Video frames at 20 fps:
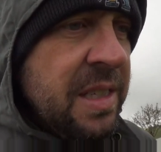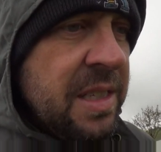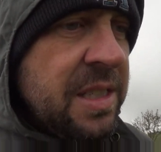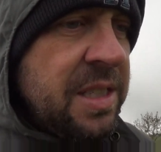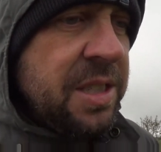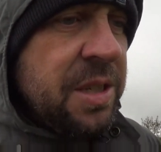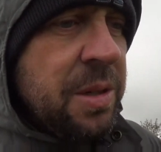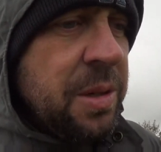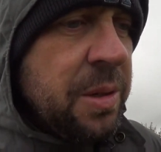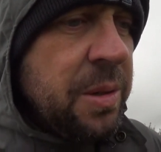
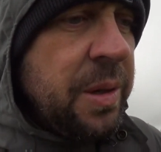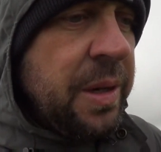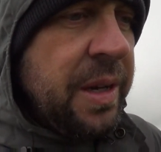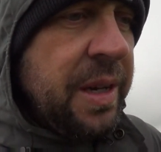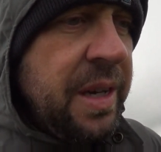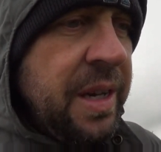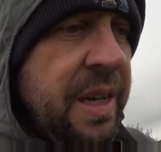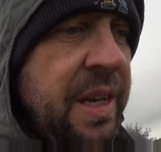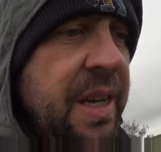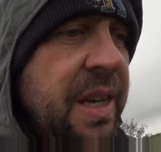so
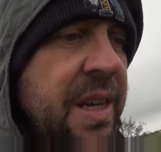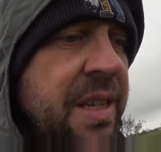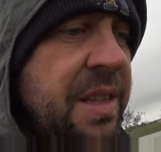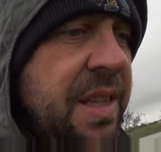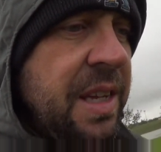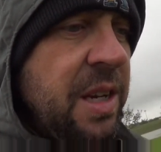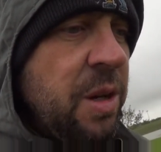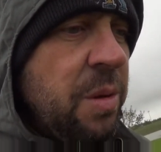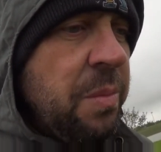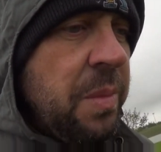
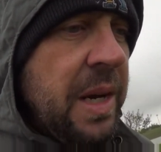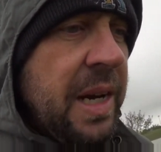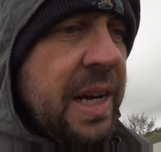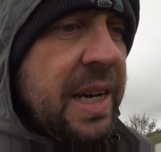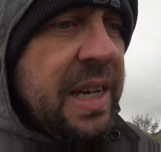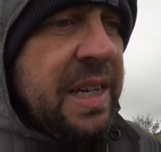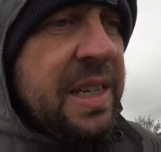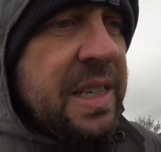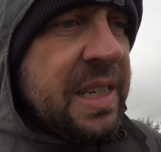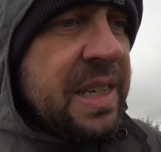they don't
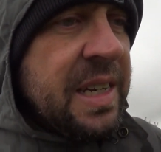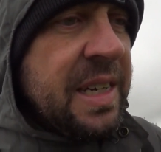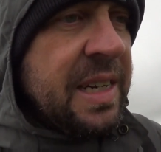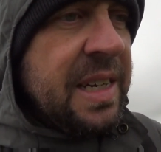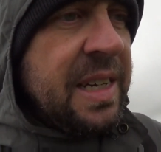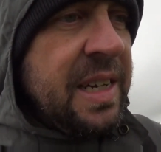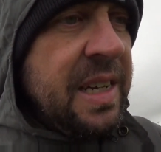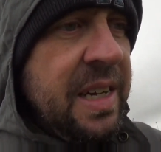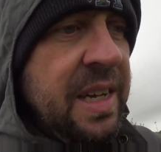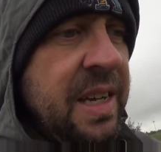mind
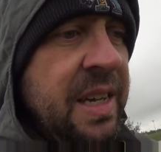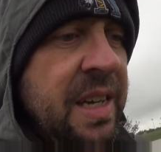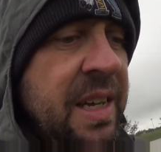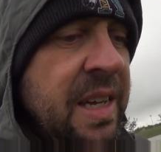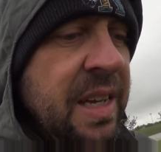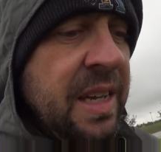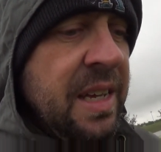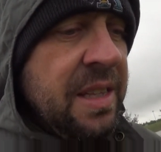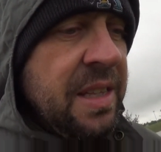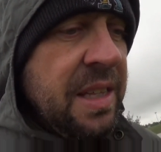
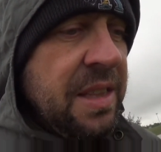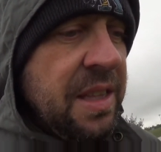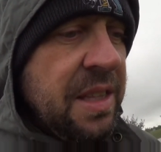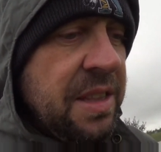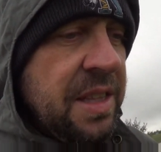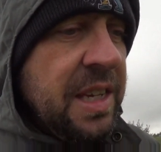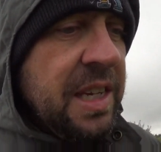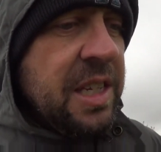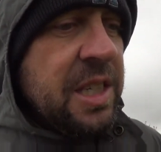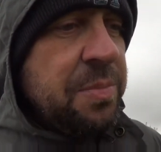that
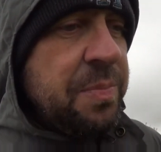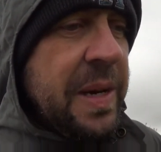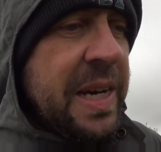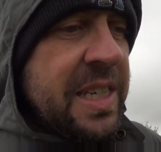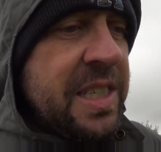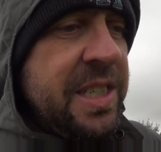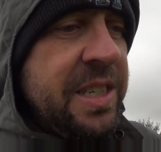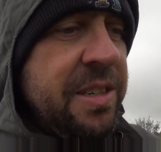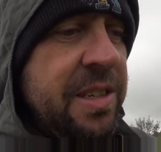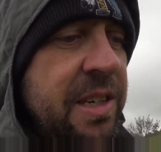the thing is
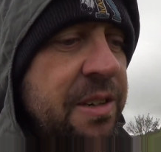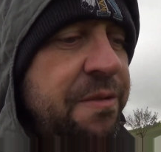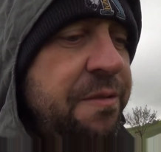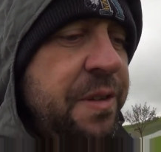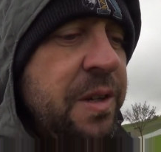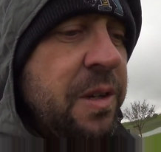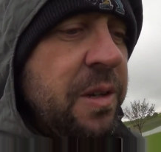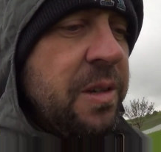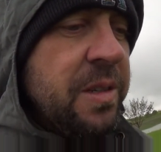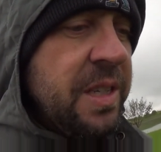bacteria
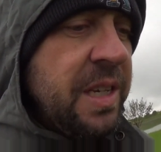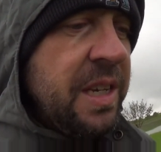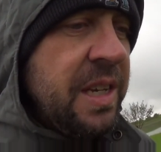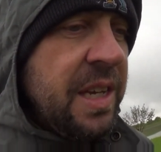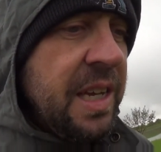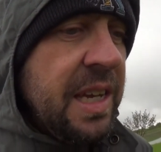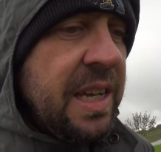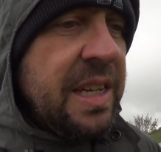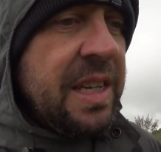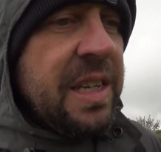filled.
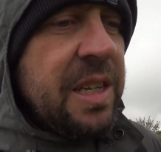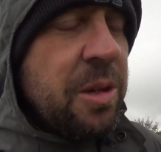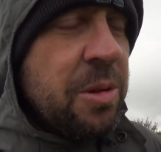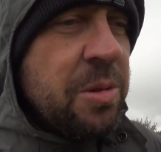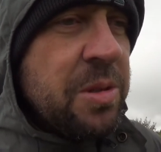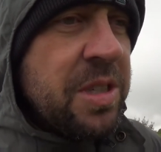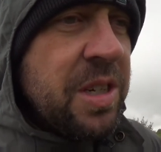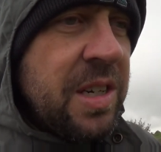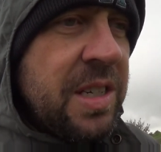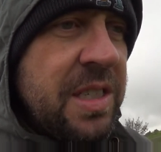And he
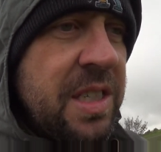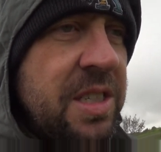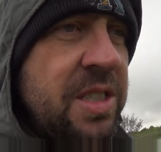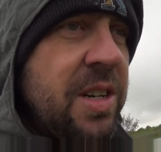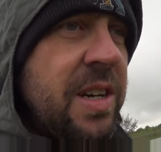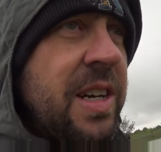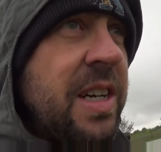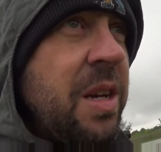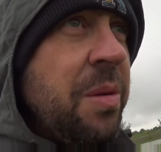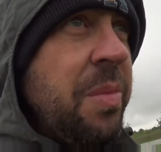goes on to
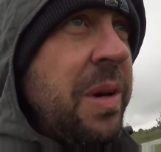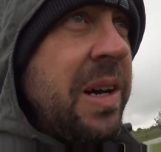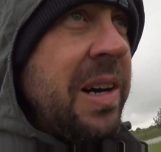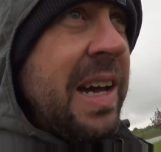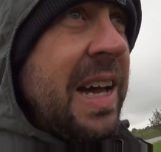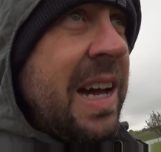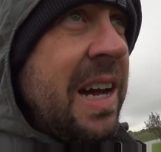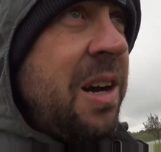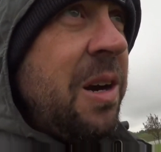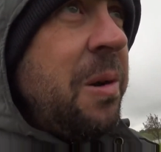talk
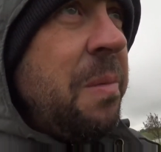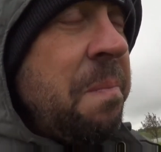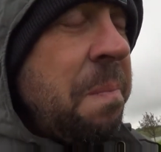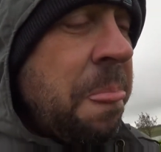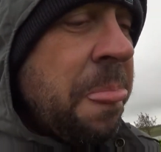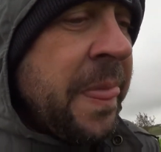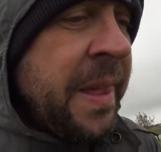about how